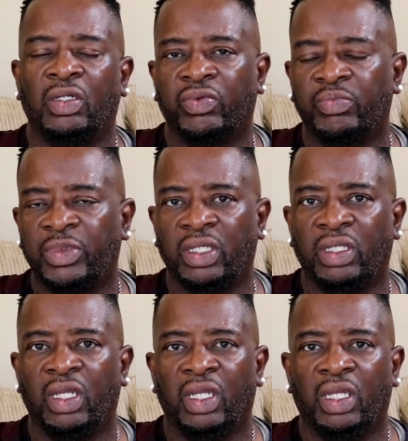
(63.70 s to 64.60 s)
over me,
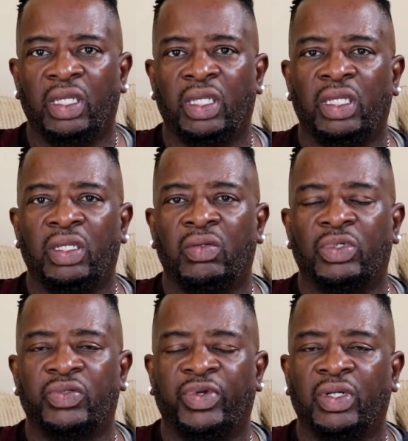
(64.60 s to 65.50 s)
he
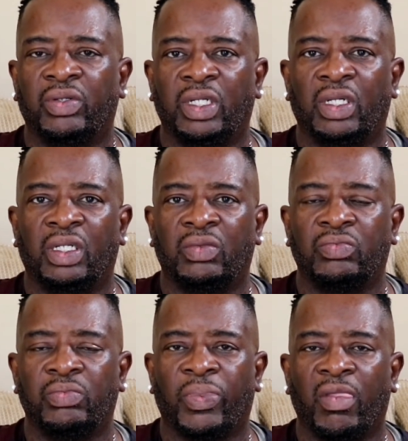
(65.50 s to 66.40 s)
was very
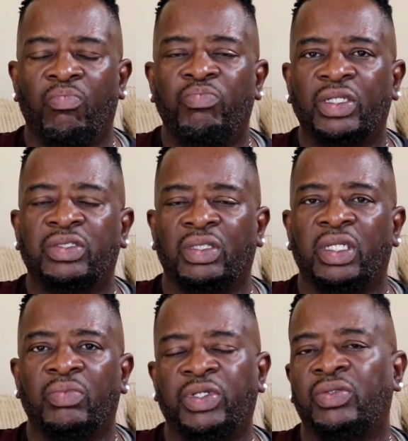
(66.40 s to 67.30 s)

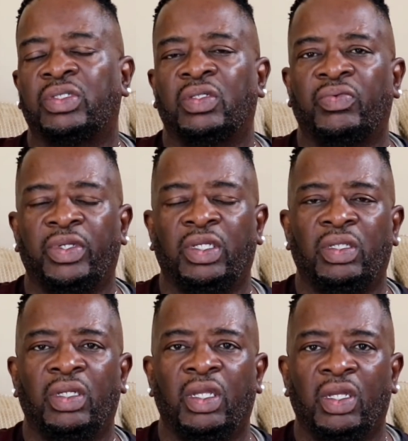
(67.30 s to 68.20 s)
mentally abusive.
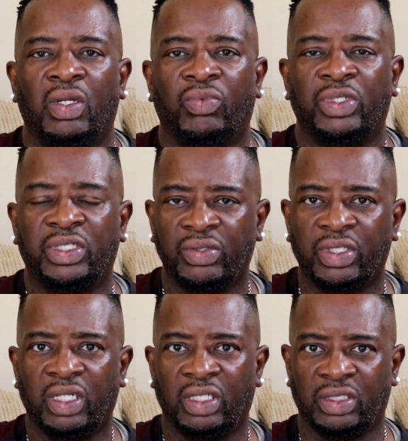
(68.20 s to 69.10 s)
He would do
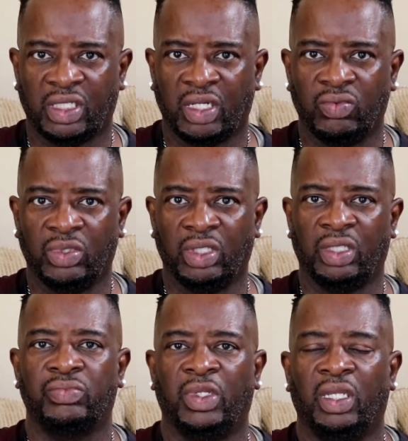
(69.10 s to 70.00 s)
things that
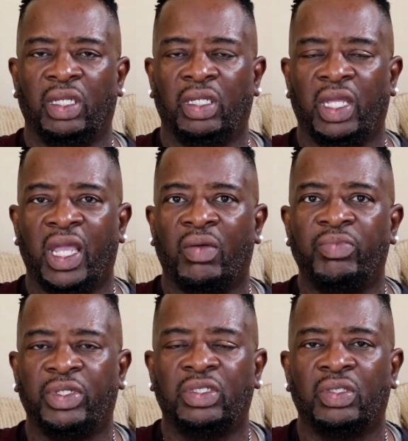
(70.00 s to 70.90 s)
would have
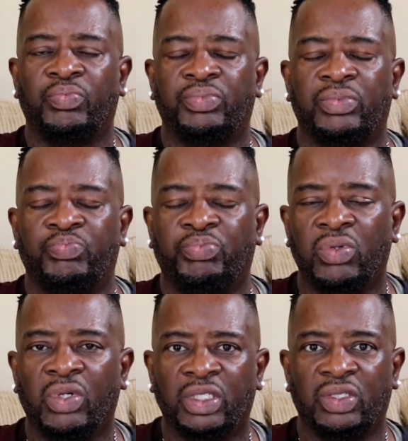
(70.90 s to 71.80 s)
me to a
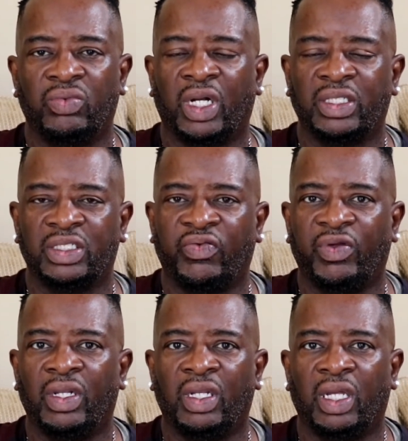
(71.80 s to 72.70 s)
point to where I just
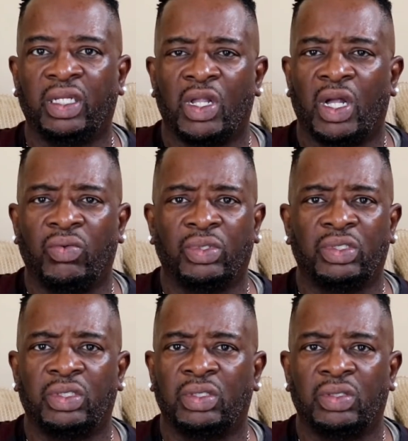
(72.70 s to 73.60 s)
felt like I was